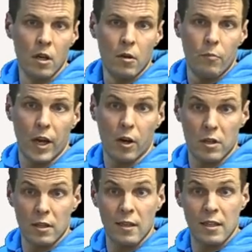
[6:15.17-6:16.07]
because
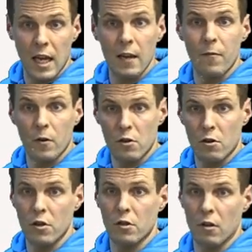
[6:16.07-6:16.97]
it's the safer
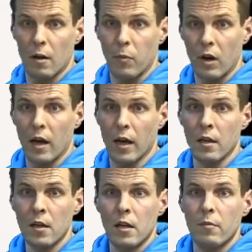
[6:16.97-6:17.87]
choice to apply,
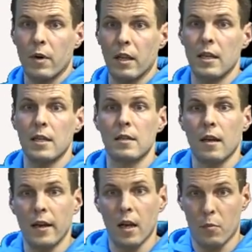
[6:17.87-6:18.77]
but this
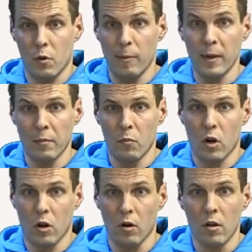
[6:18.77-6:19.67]
linear probability
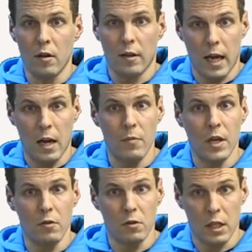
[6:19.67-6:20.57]
model can be
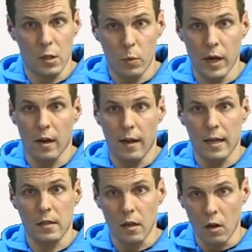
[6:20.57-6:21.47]
used as well
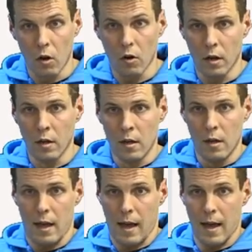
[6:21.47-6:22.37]
as long
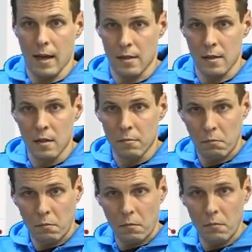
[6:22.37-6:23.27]
as
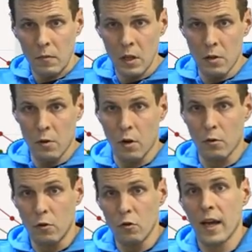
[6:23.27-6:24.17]
you
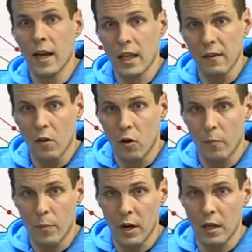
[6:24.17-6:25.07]
don't do negative
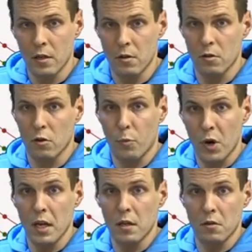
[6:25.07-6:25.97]
predictions or
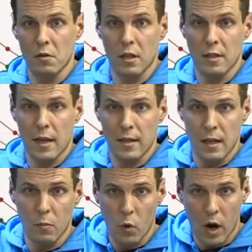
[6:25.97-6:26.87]
predictions that
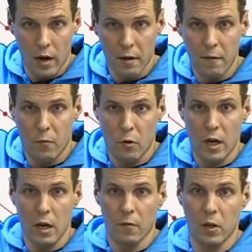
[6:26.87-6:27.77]
exceed 1 for
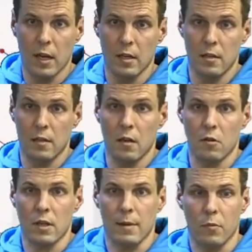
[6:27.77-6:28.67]
any of the cases in your
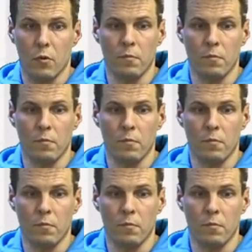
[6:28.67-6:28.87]
sample.